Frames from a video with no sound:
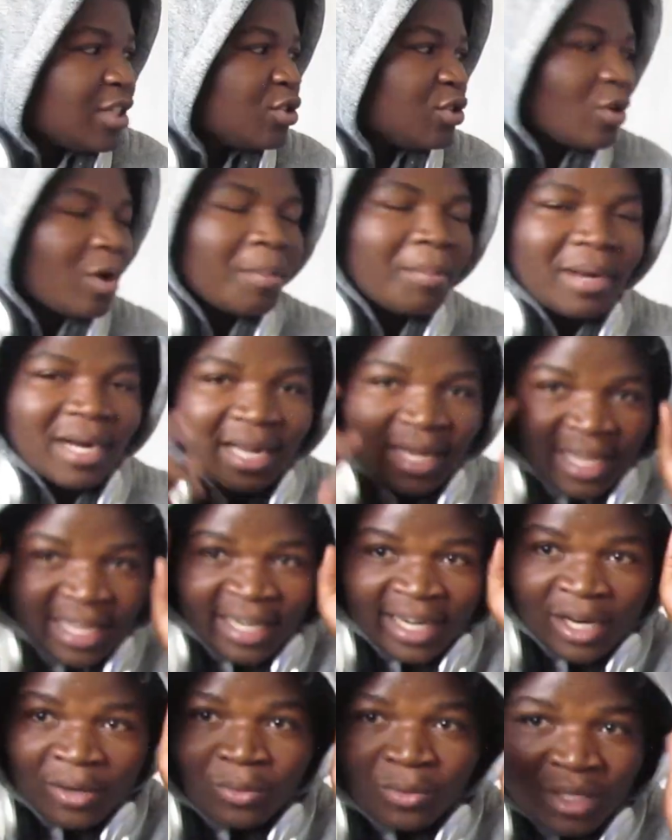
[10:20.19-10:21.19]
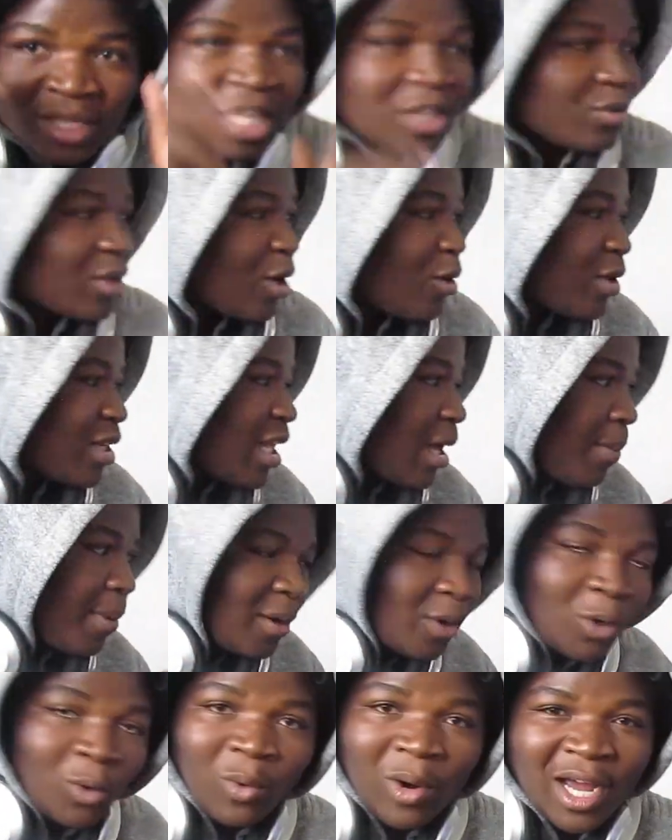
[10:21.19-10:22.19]
remember a grey wood. That's why I love the
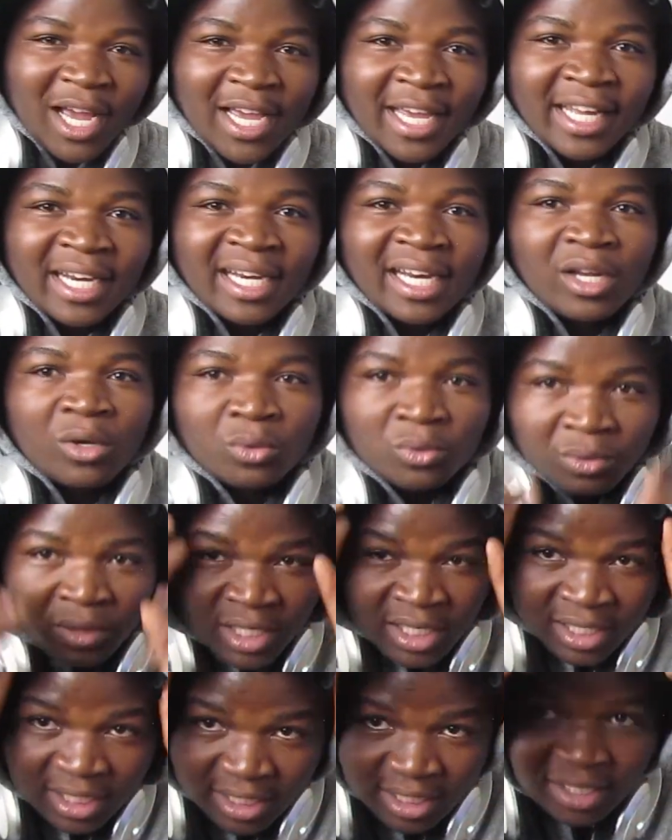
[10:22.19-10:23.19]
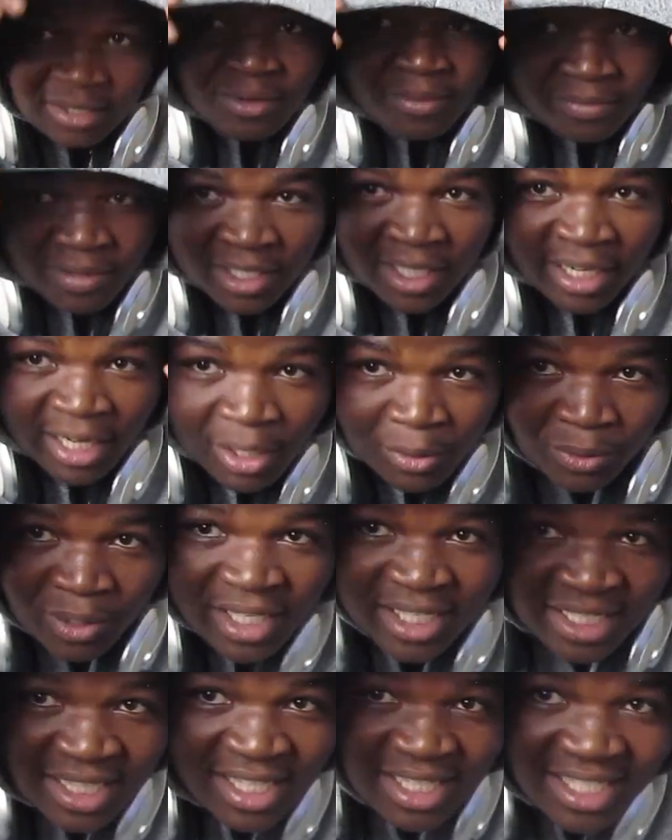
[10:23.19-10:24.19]
color wrong. A grey wood. The grey wood
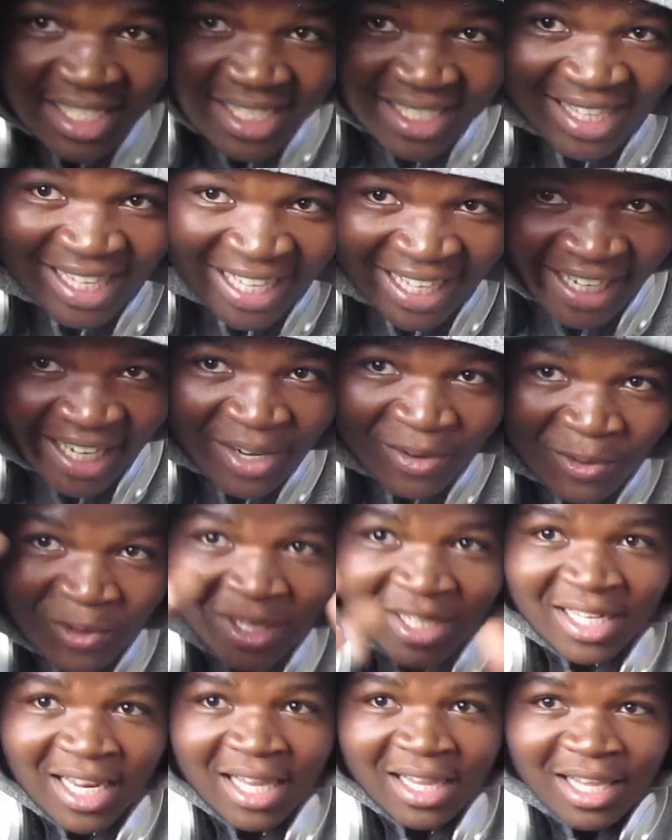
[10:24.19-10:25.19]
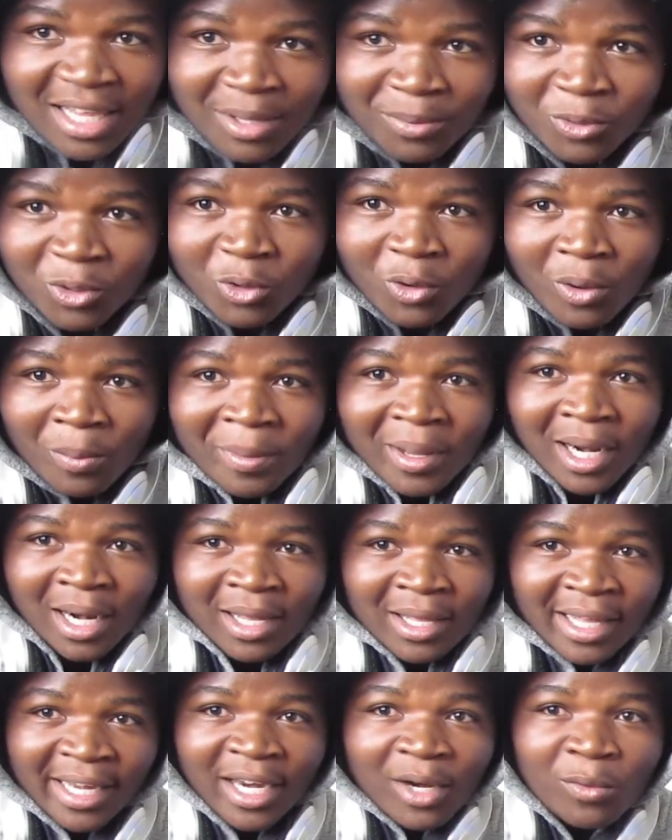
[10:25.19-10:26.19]
is this is the grey wood. I never want to remember
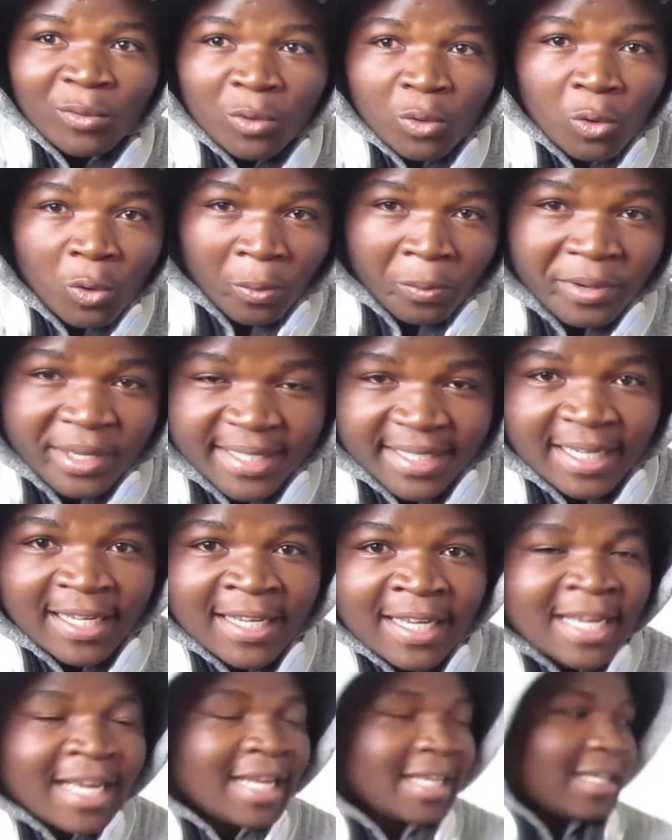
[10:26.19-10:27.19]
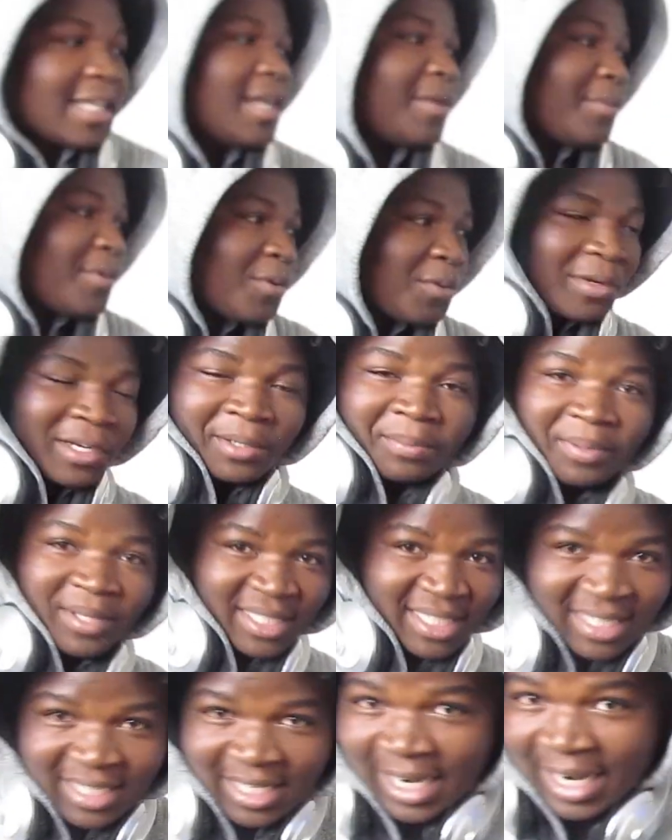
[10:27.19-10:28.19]
a grey wood. Look, I'm going to
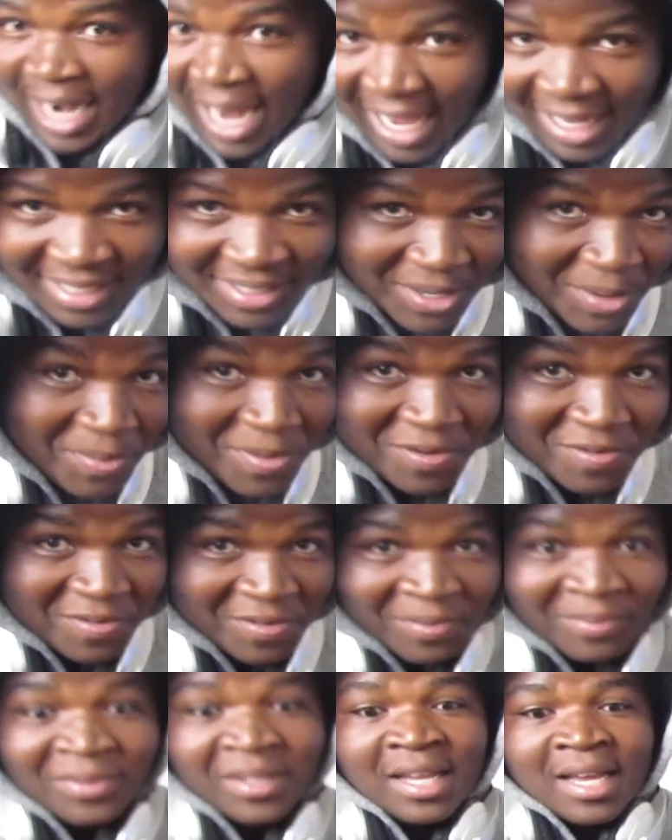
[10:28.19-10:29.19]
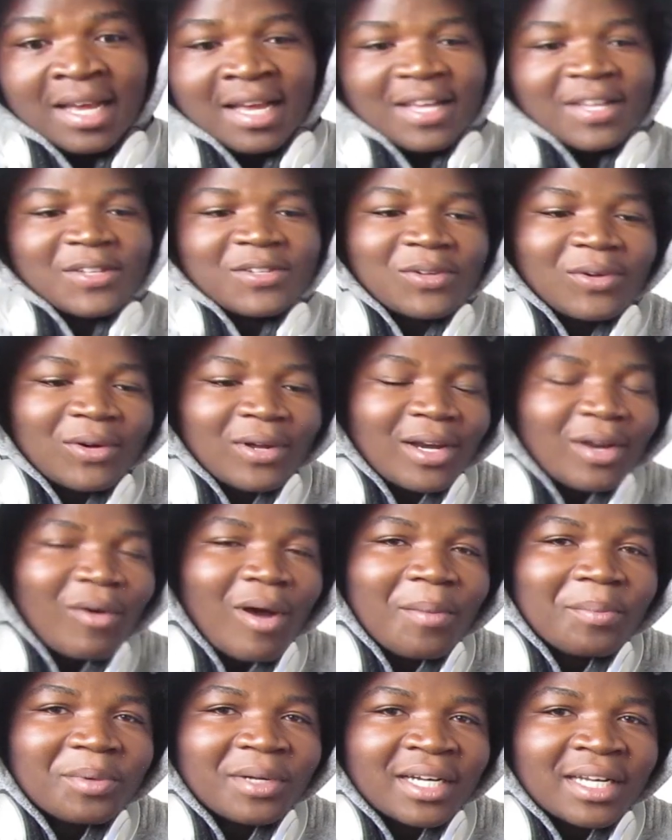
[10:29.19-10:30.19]
represent Alex. So look
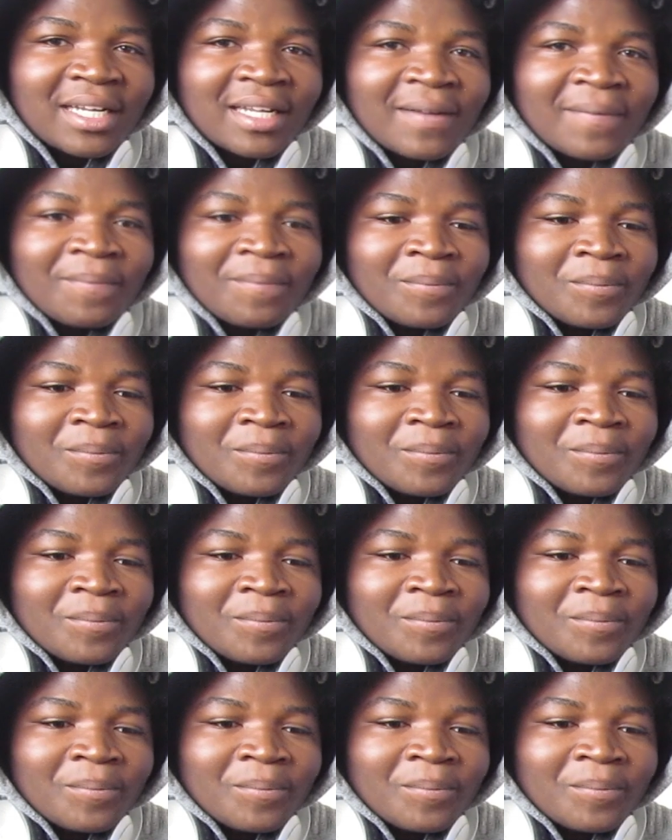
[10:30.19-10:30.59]
how many.